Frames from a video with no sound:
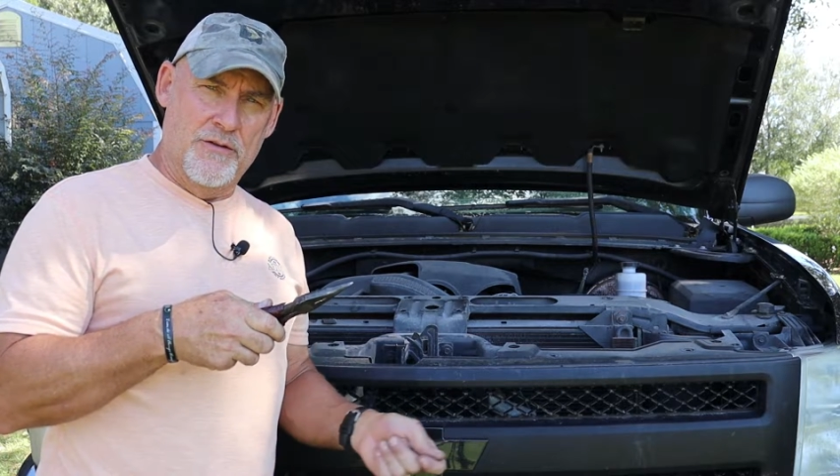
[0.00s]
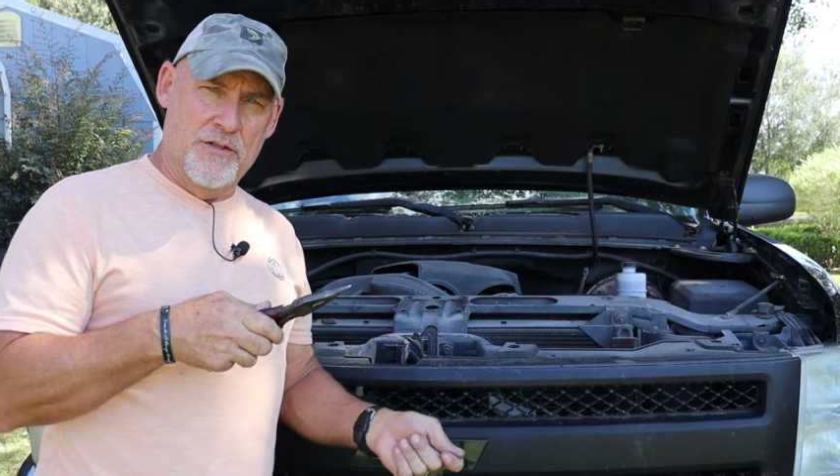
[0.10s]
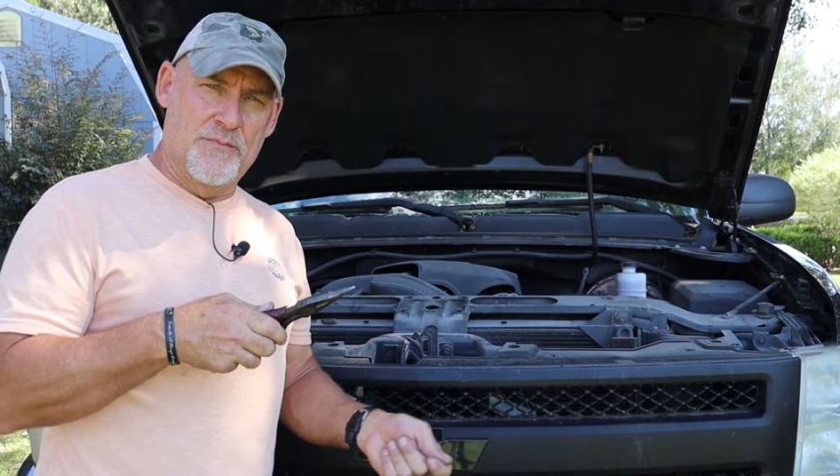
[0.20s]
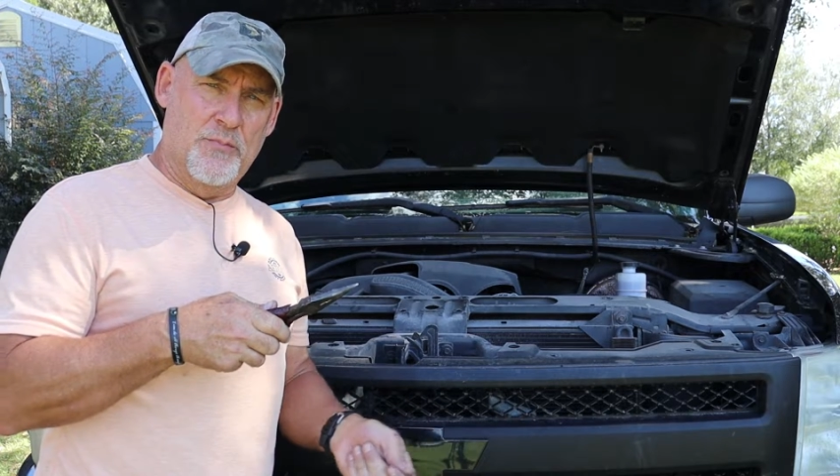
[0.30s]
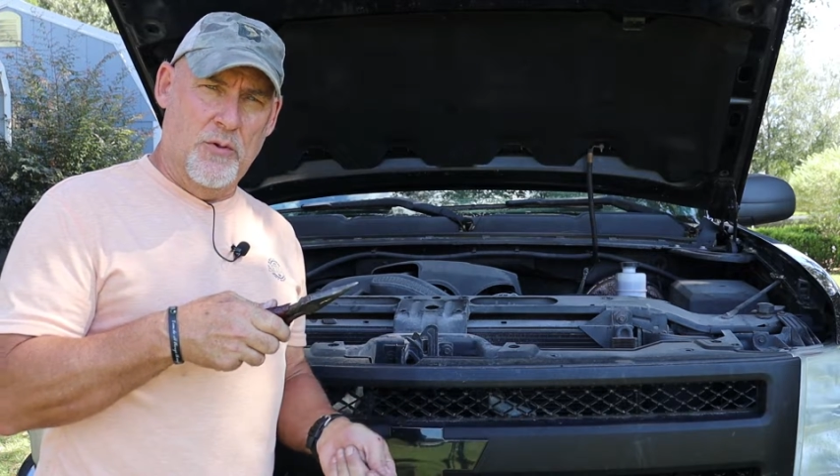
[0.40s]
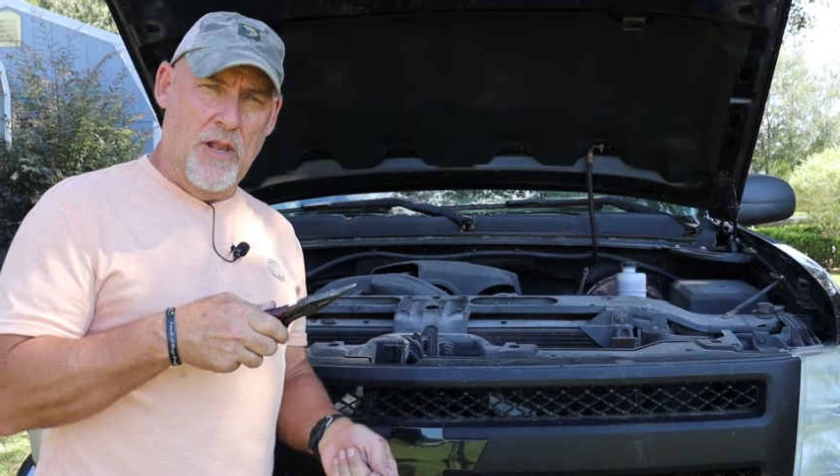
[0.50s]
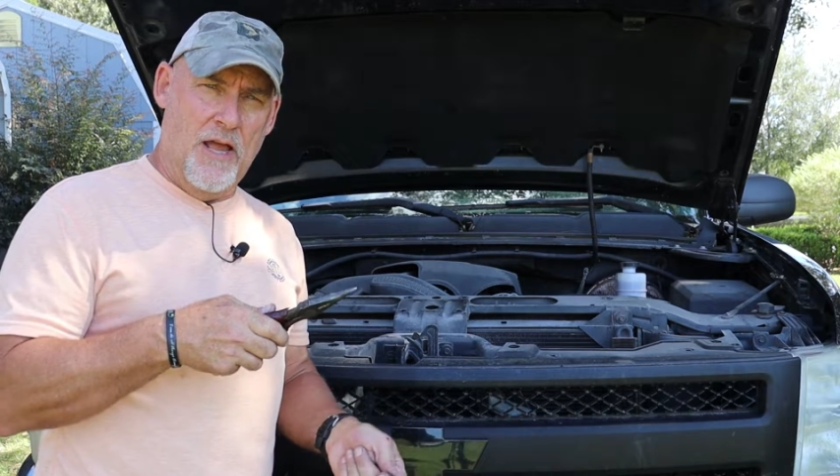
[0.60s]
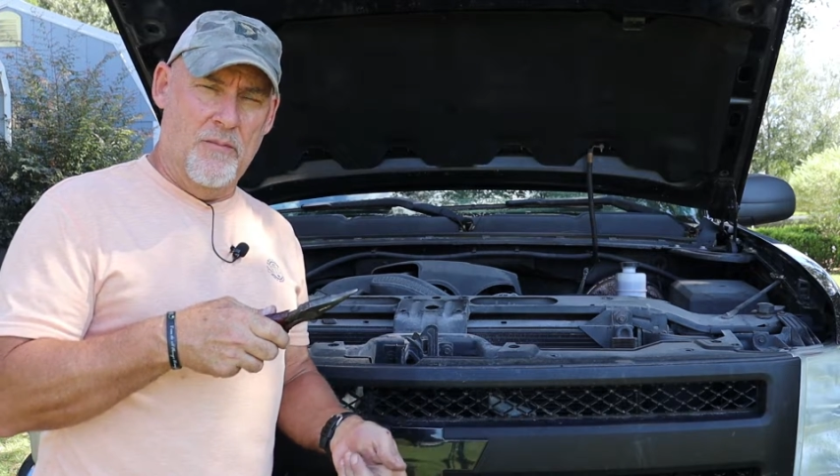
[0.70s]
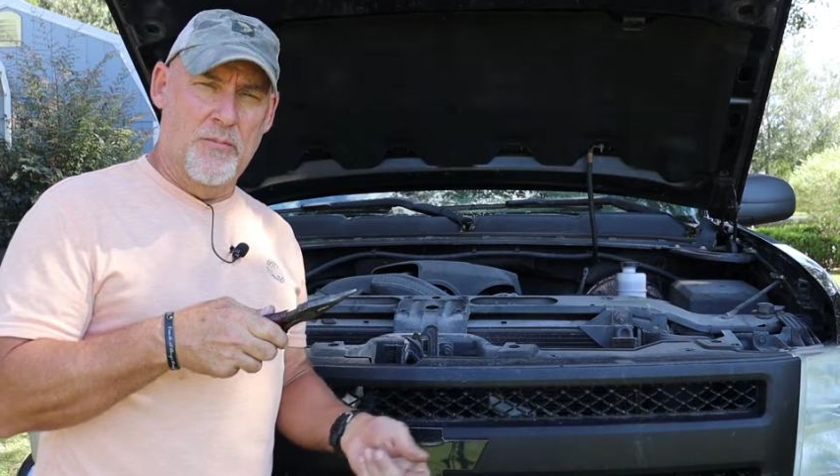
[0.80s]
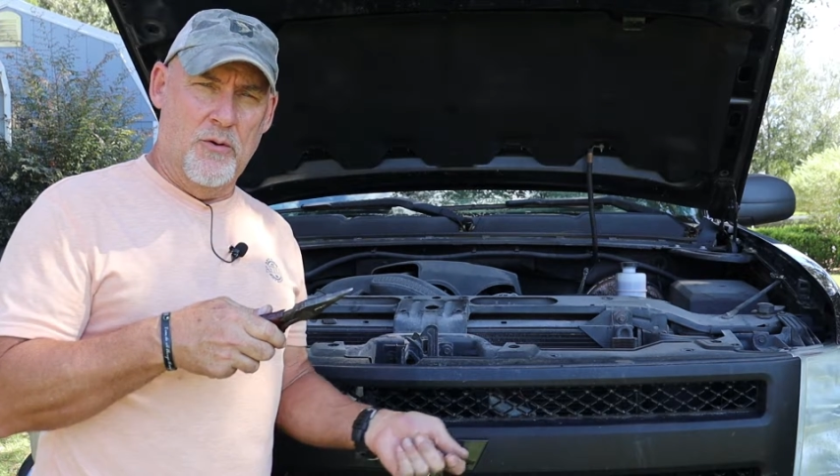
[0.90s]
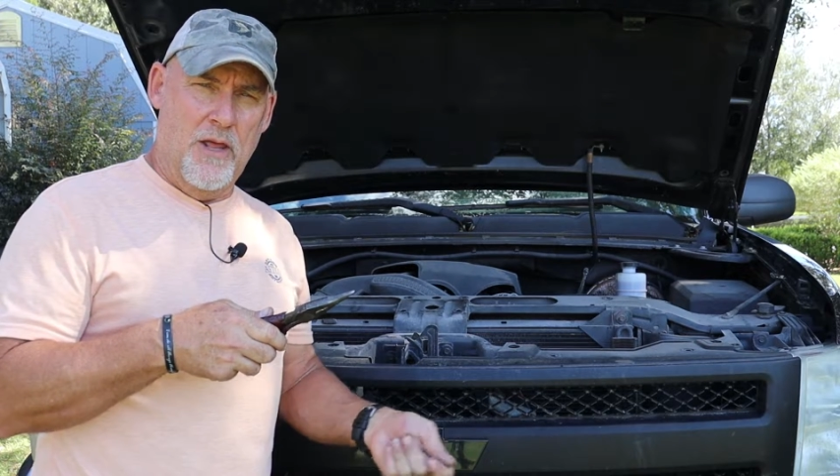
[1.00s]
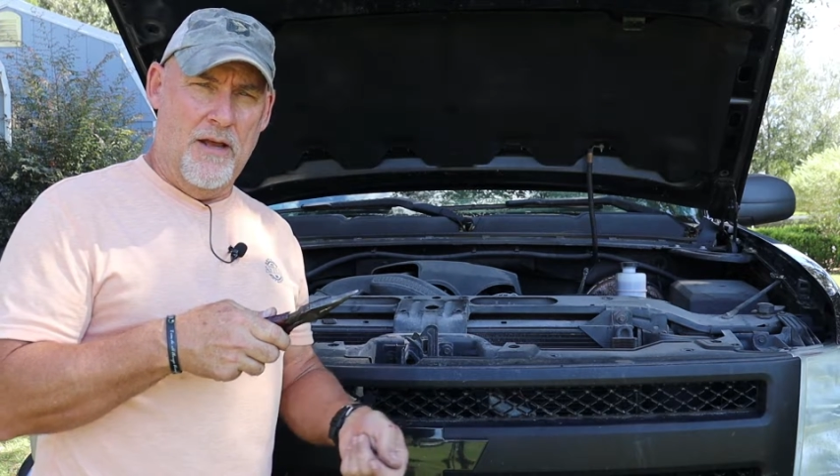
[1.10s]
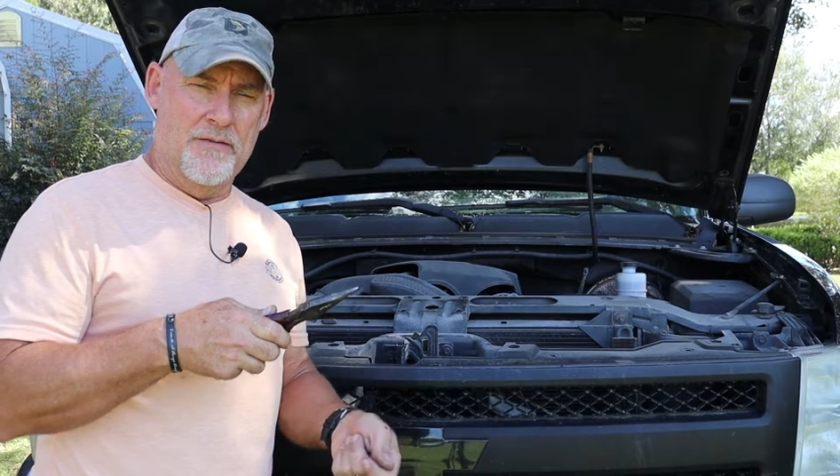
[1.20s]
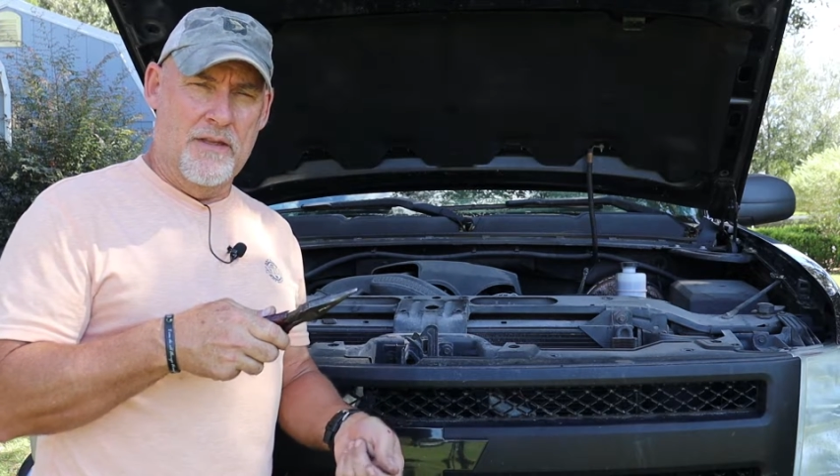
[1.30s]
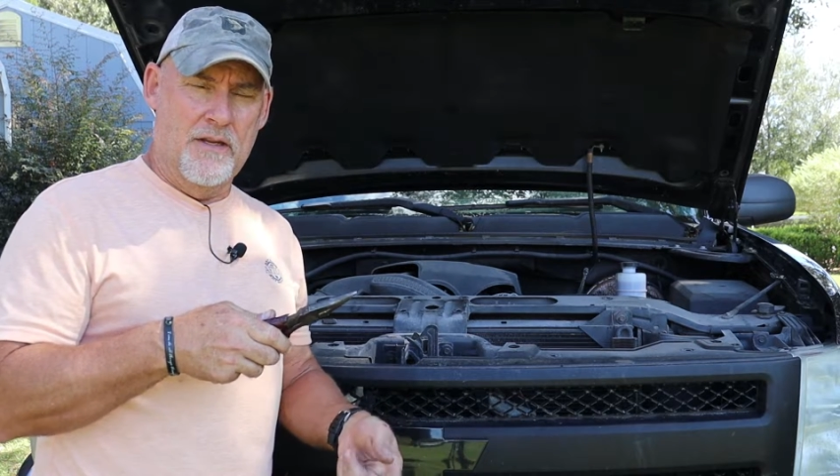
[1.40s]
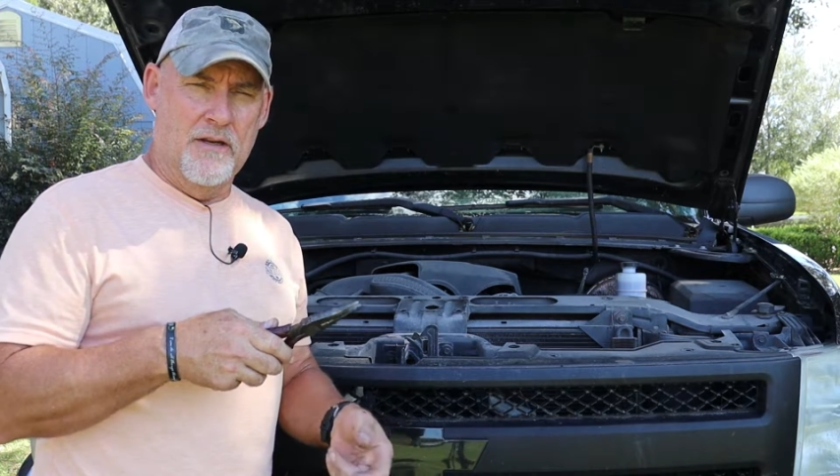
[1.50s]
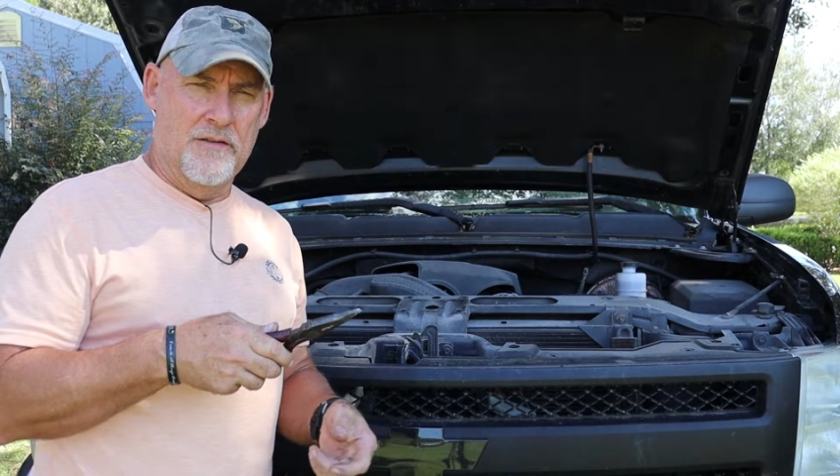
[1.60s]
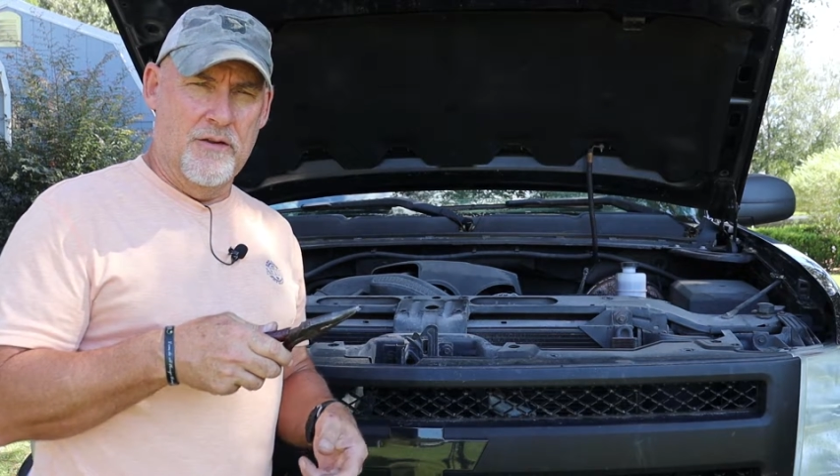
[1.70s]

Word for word: to just pull out pull out the uh,